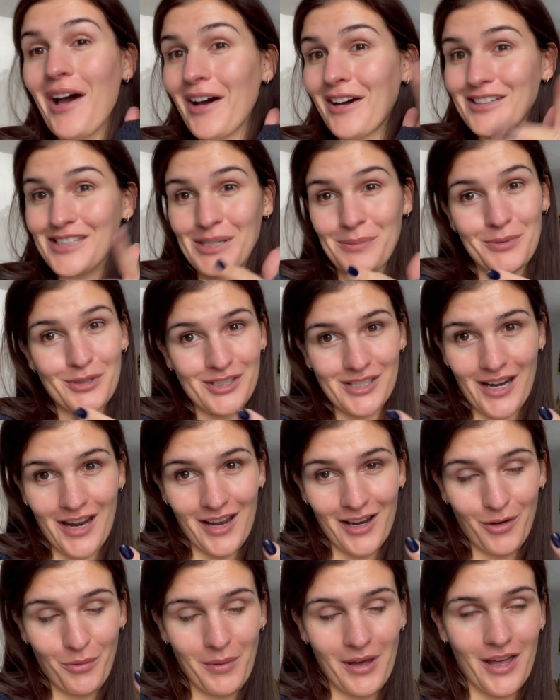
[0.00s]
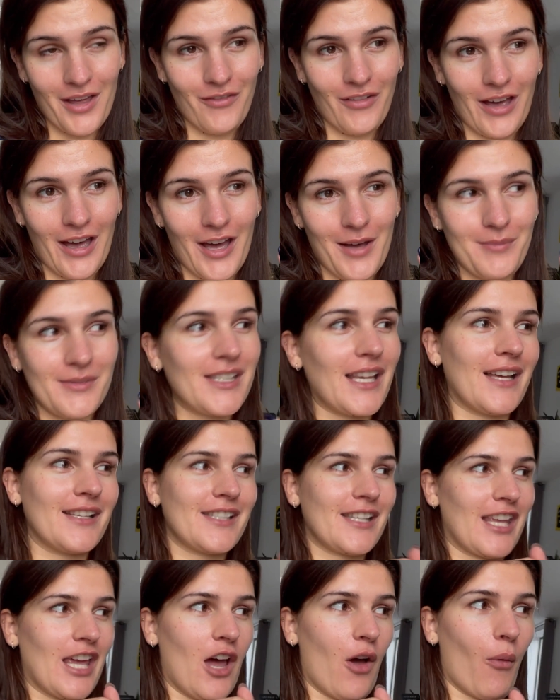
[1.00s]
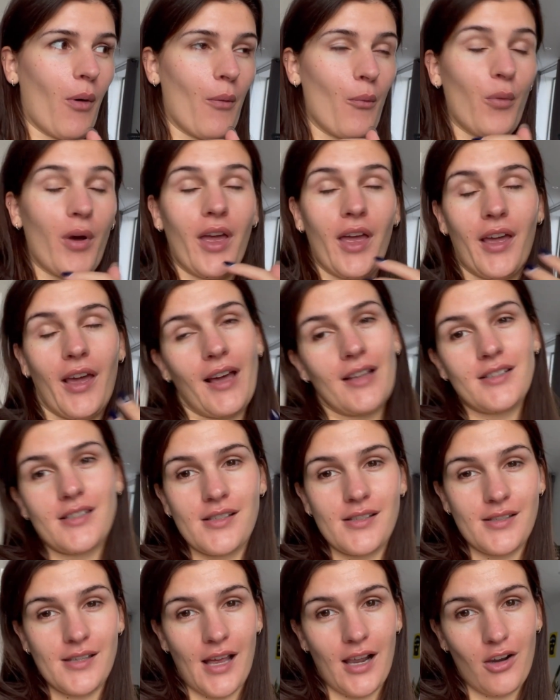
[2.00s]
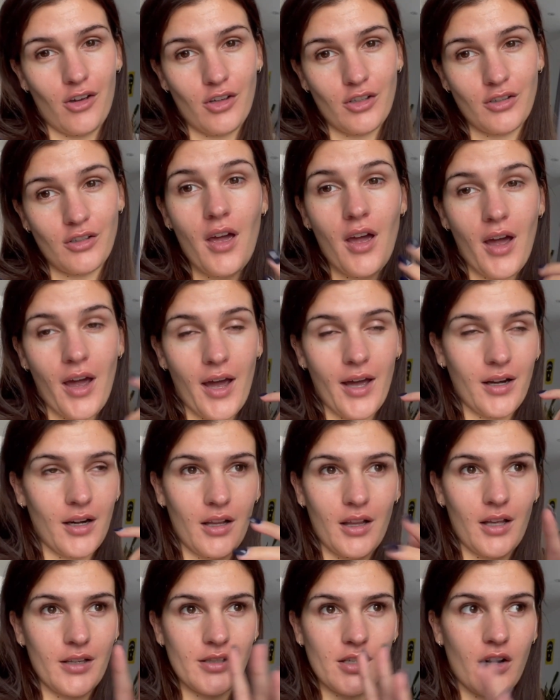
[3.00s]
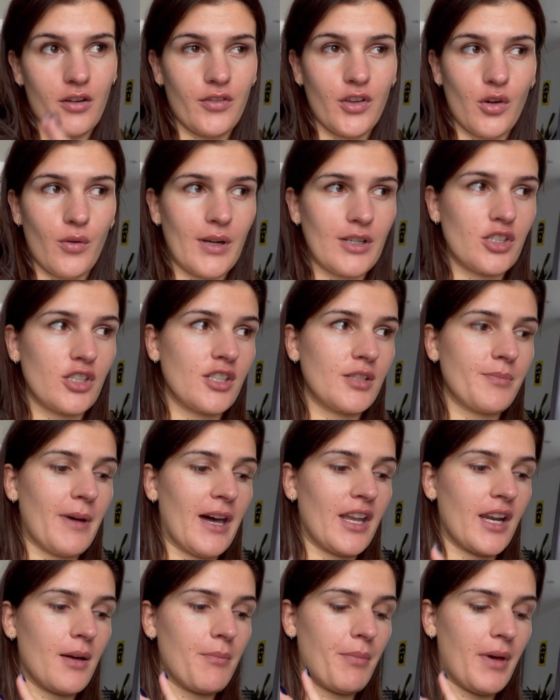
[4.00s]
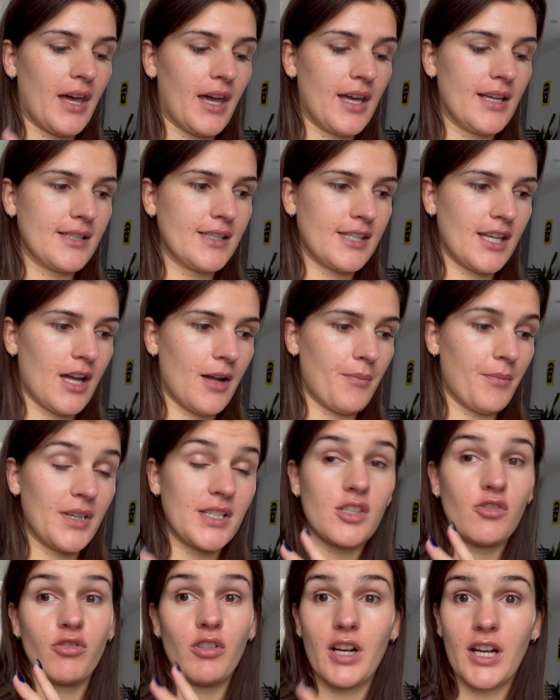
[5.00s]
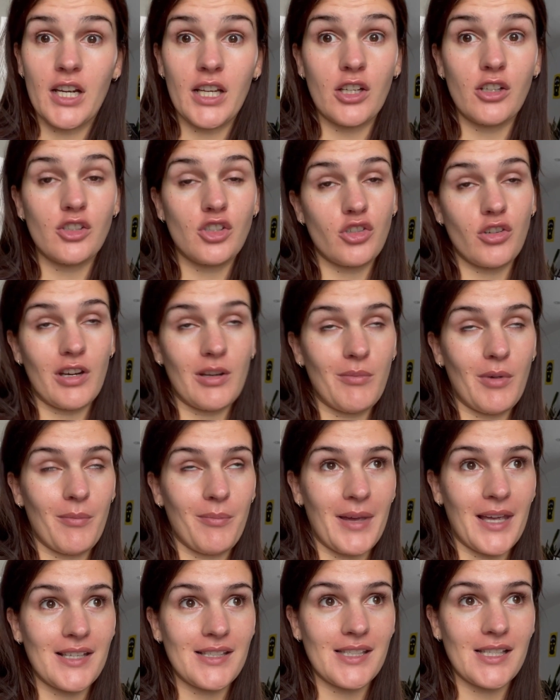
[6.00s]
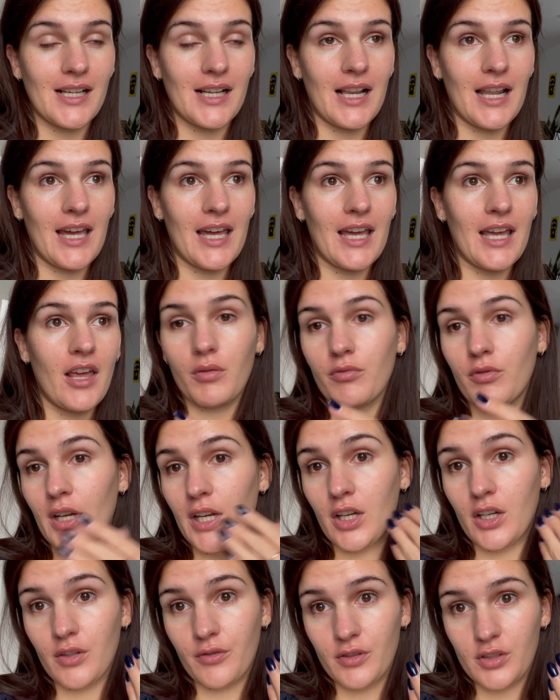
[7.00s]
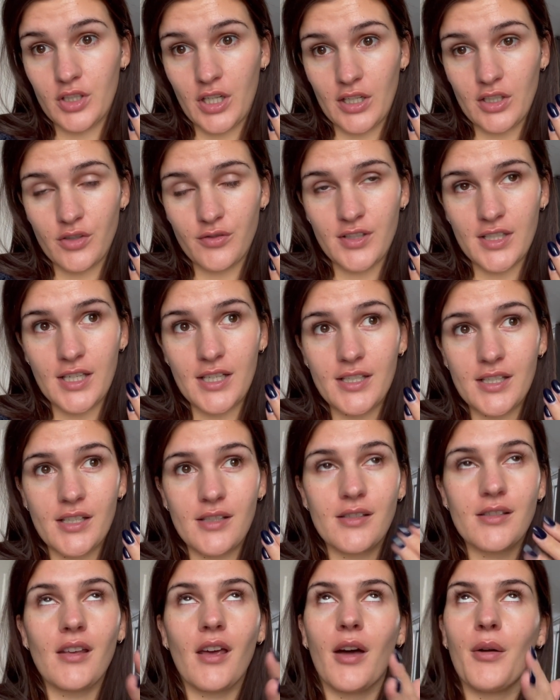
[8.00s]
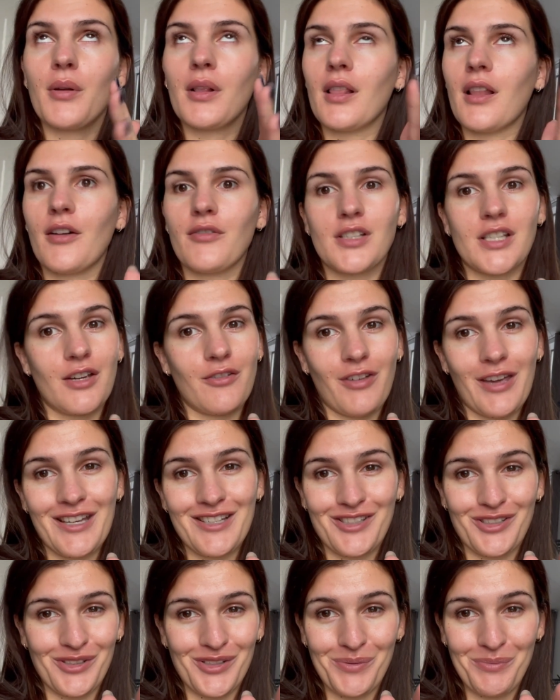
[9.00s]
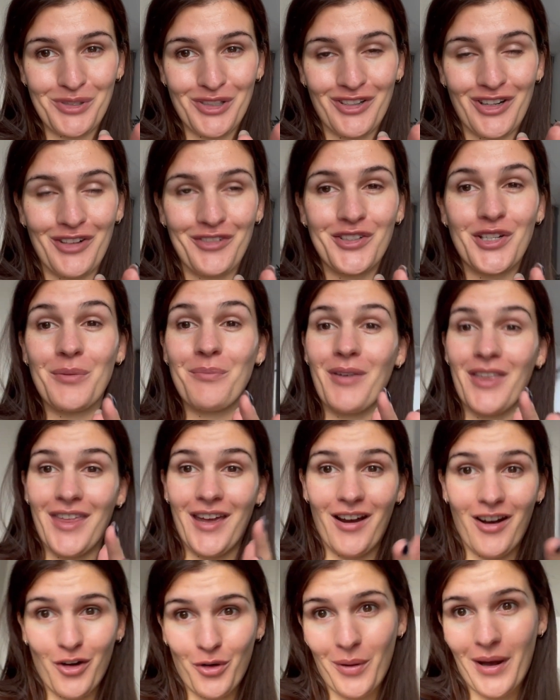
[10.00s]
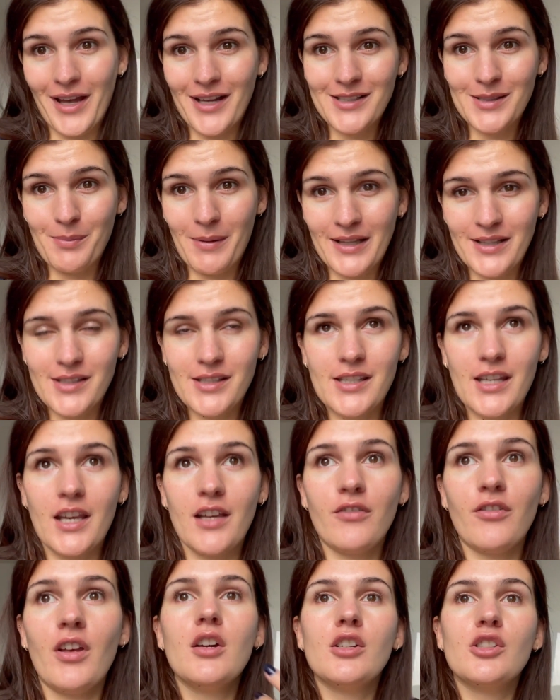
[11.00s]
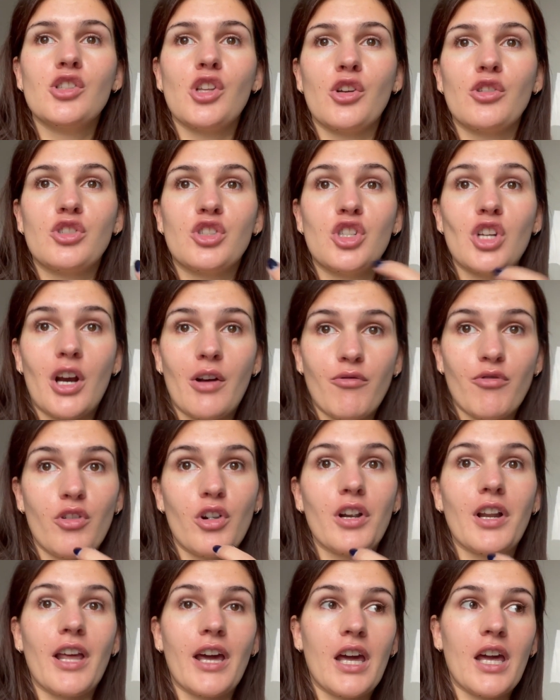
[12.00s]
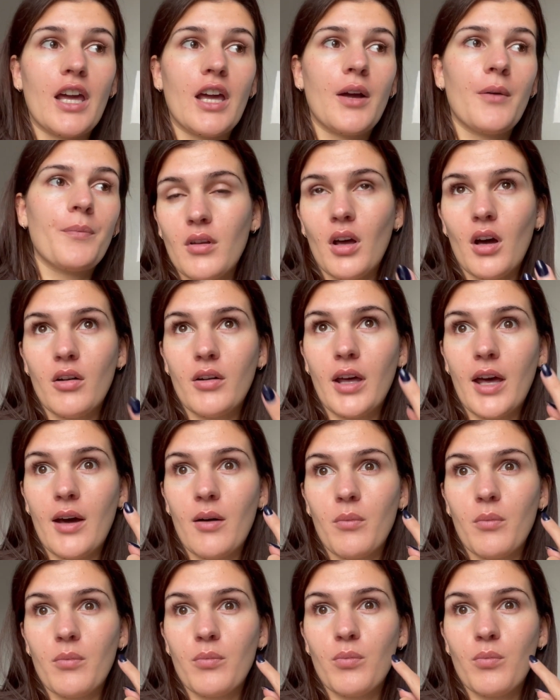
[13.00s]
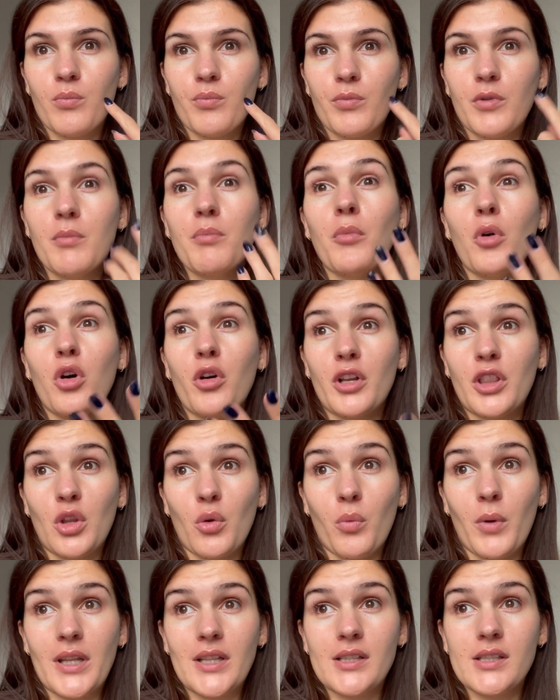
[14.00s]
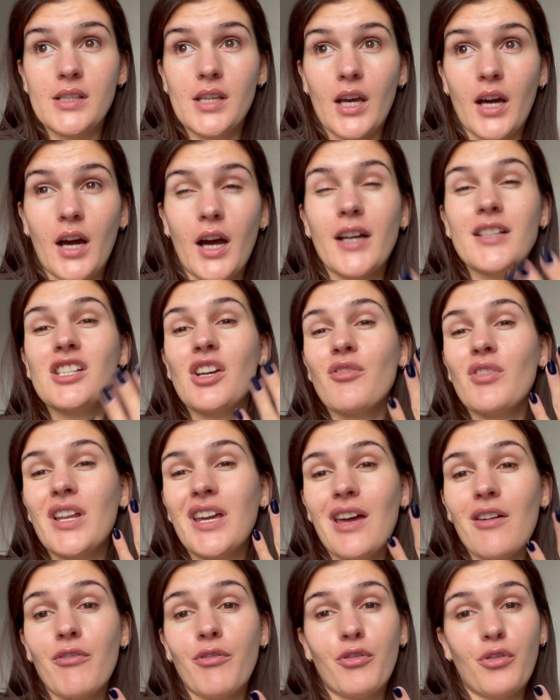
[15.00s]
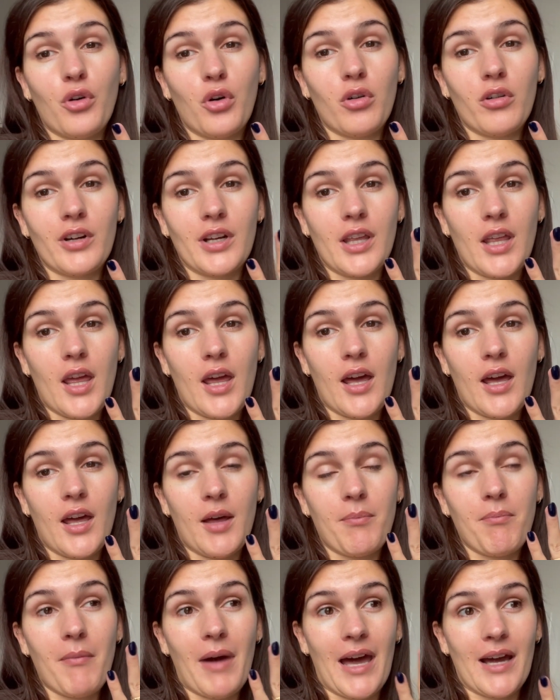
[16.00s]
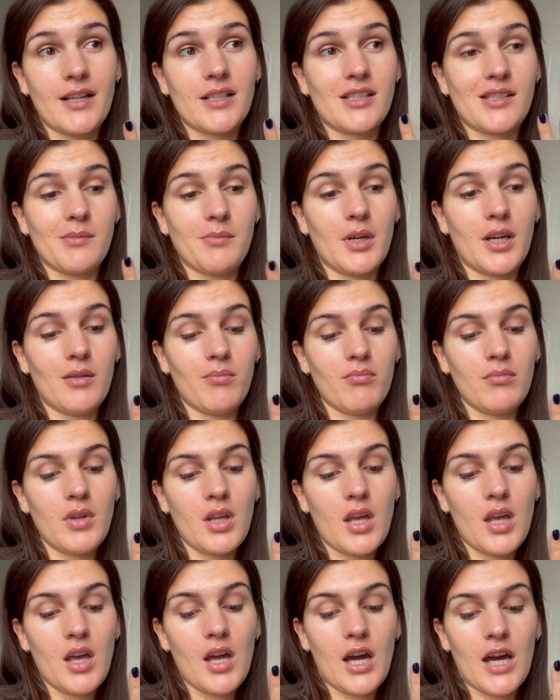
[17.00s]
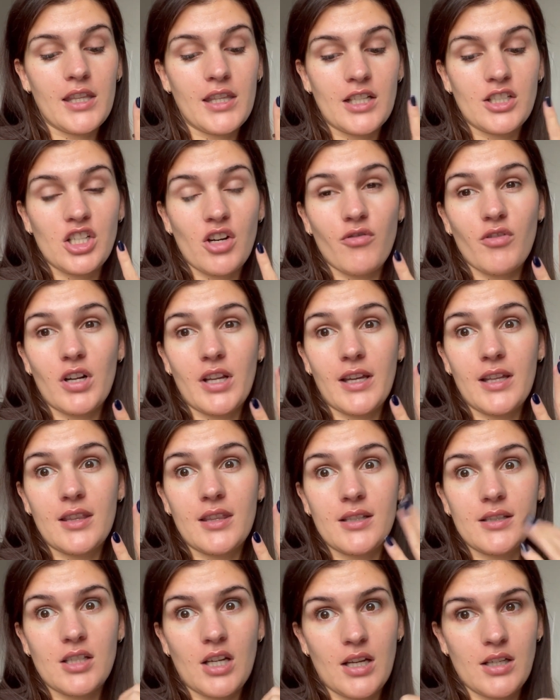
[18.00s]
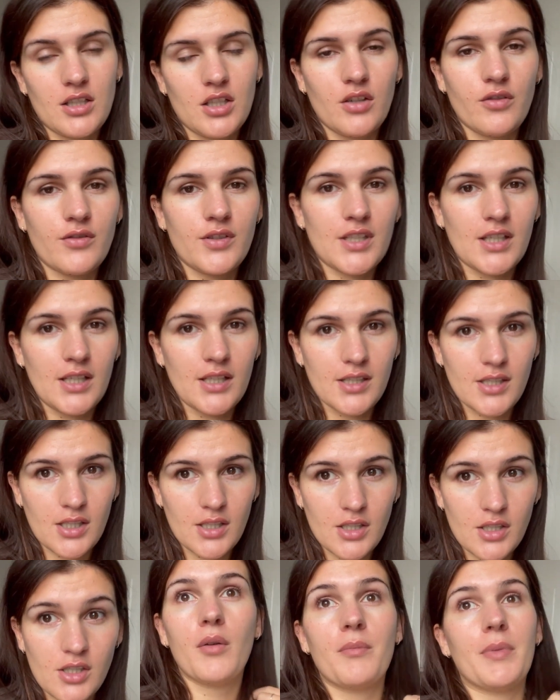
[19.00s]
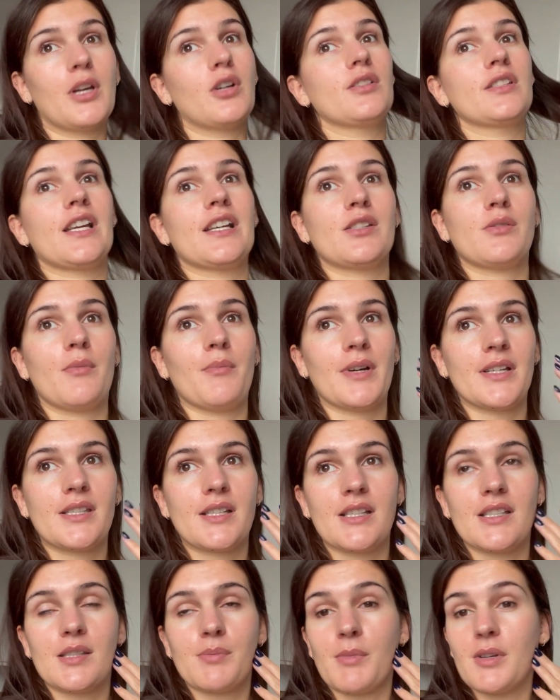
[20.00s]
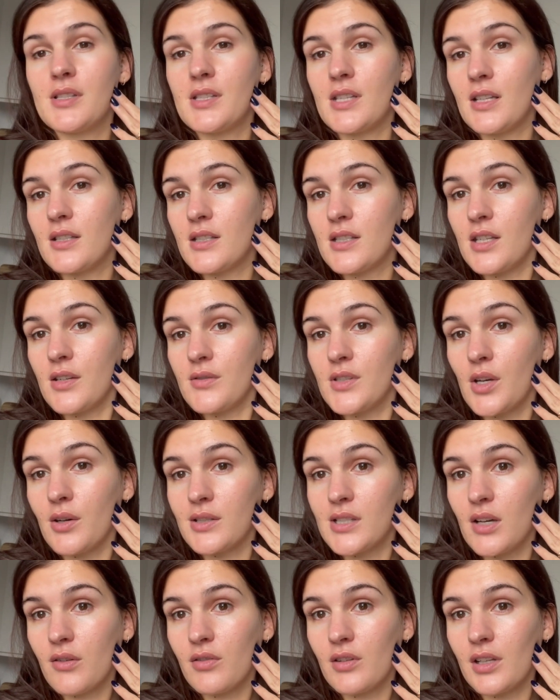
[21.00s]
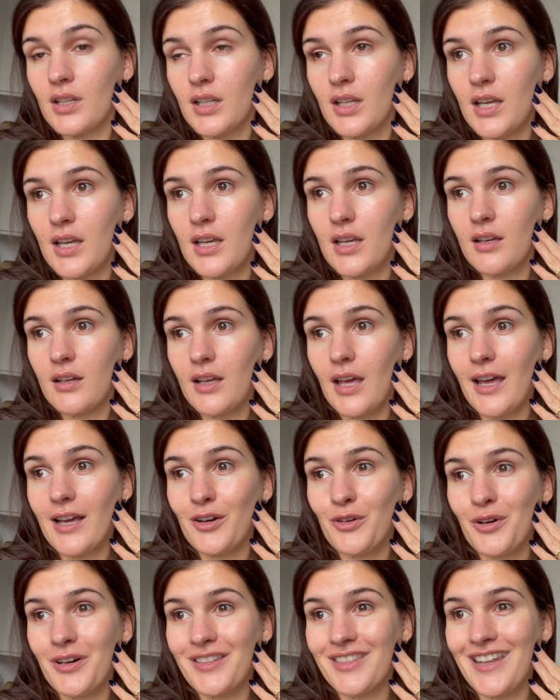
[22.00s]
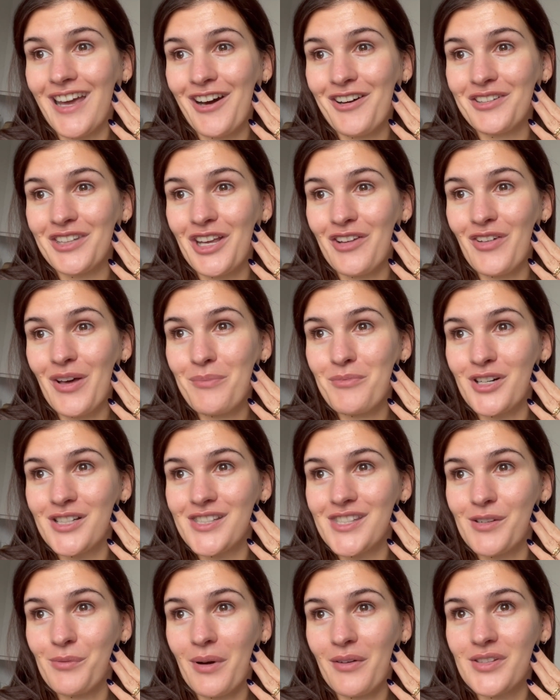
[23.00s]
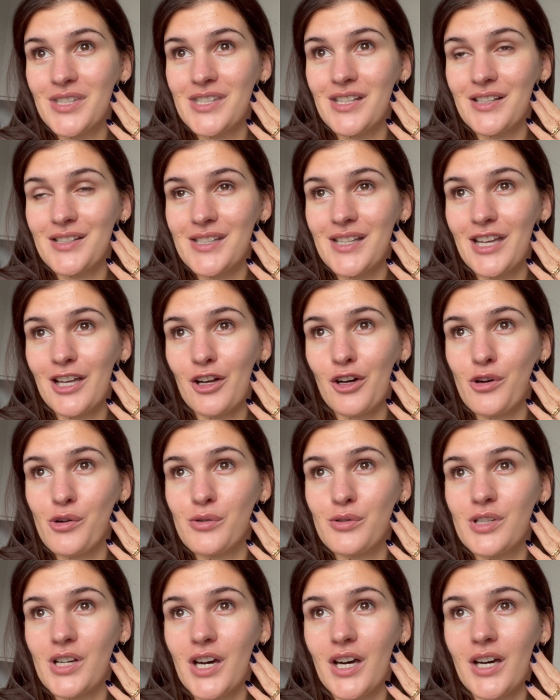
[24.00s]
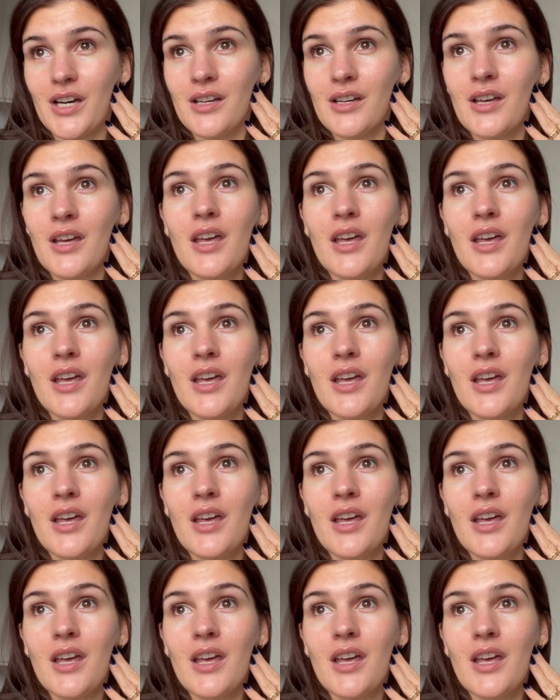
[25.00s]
I'll double check with Saskia when we get to the salon, and I'll ask her a few questions about it, but it's a really good treatment, basically. Really good for the change of seasons. I would love to get facials more often, but they are quite expensive. So generally, I'll get them more in the winter. I generally get 4 a year maximum, and they're generally the changing of seasons because that's when my skin's most sensitive. So I'll definitely getting one now in November as the weather starts to get colder.